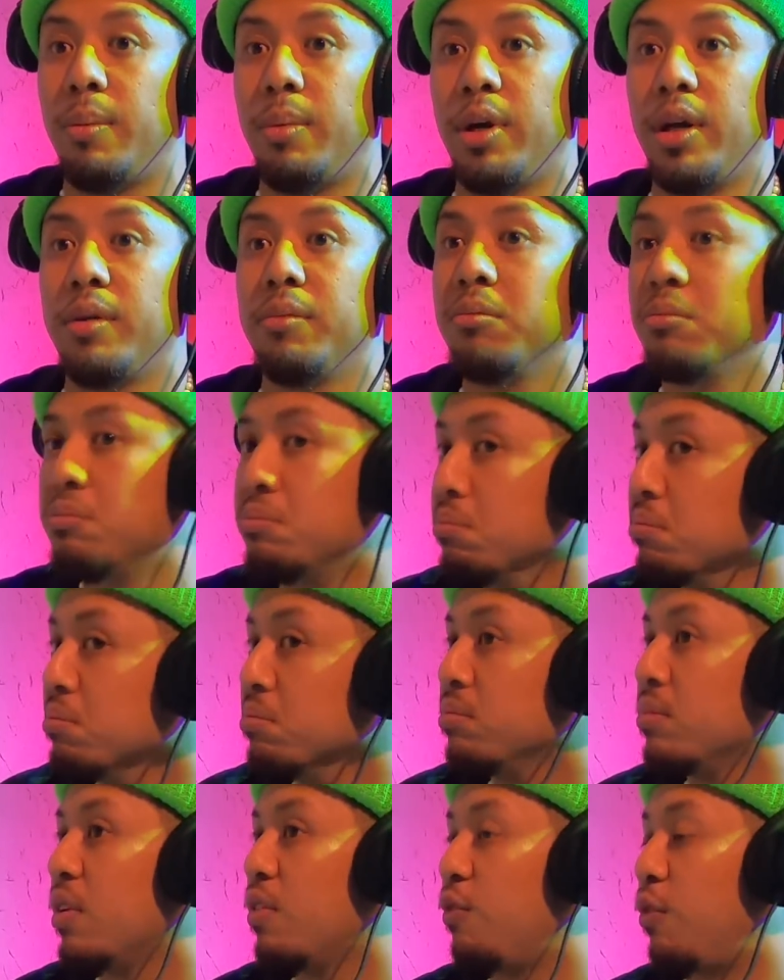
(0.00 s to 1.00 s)
But
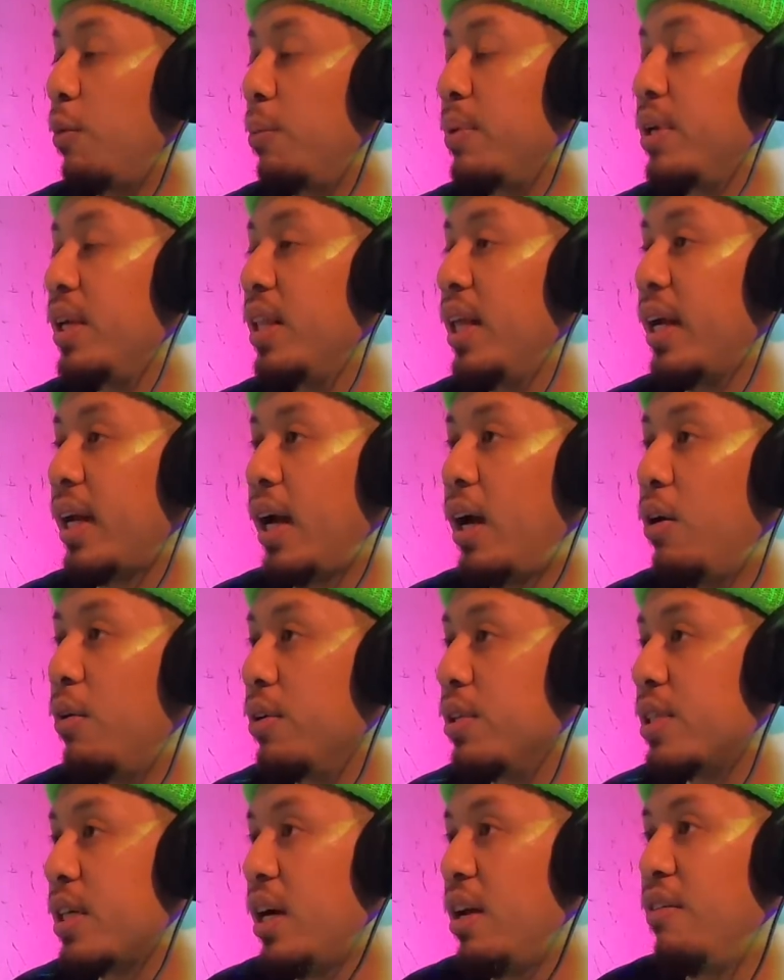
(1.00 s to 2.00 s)
for me, like I
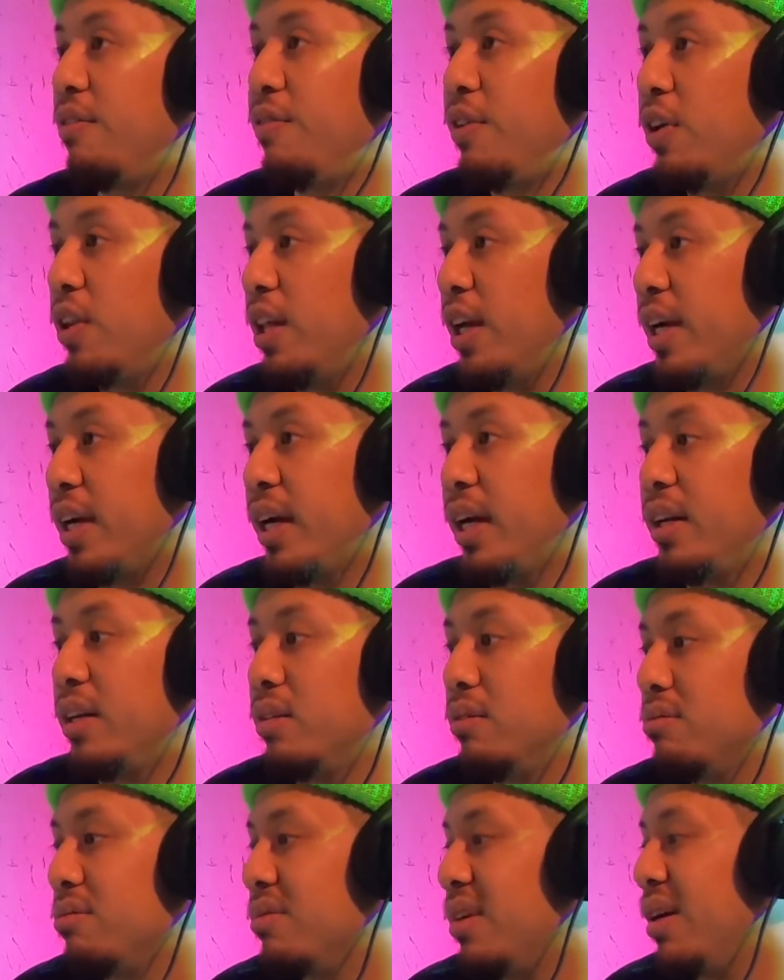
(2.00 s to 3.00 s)
always kind of felt like
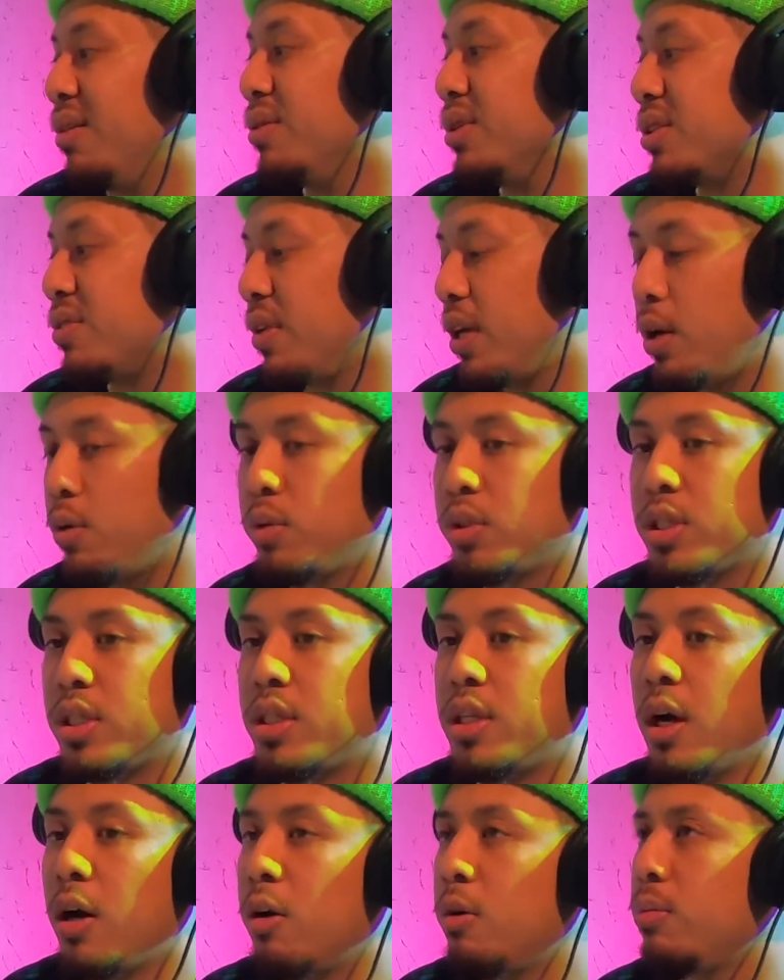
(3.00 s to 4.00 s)
it was
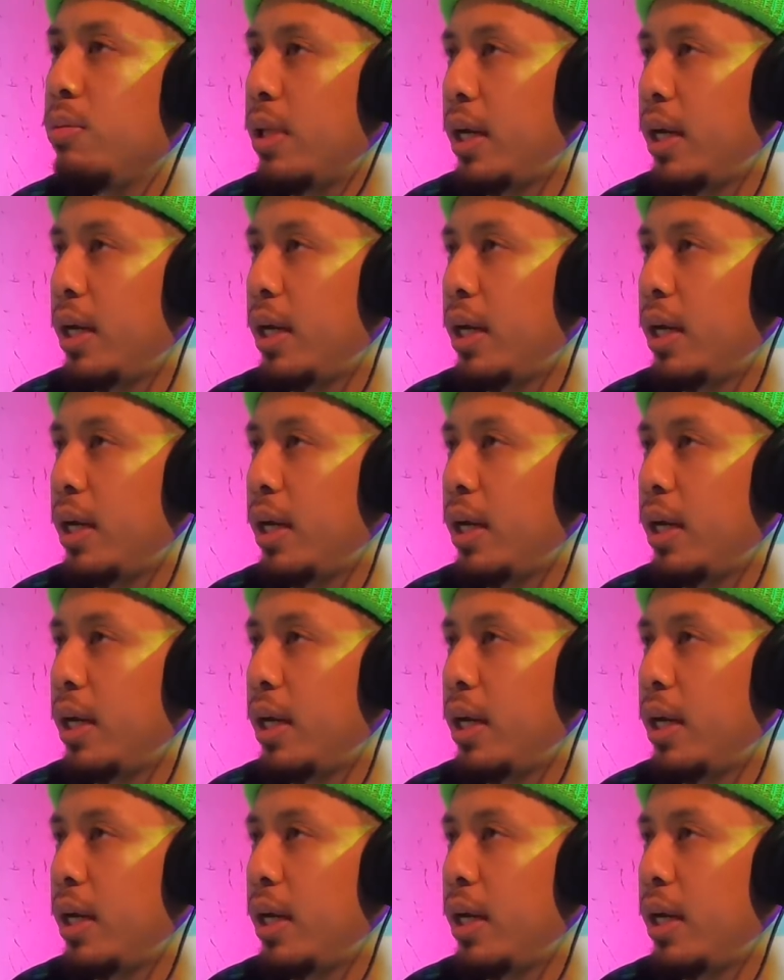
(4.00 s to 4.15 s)
dope.